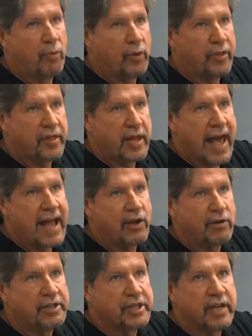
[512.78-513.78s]
with the
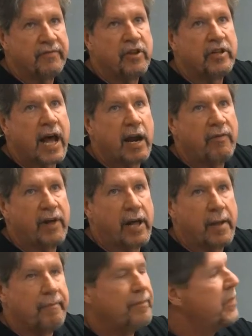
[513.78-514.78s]
accuracy of the tidal volume.
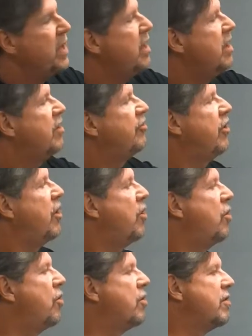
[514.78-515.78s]

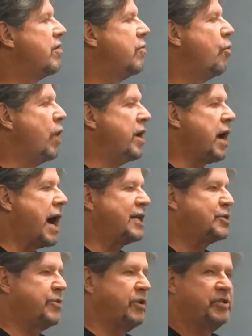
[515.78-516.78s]
So what
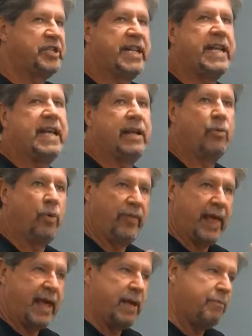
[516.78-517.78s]
hospitals did when they,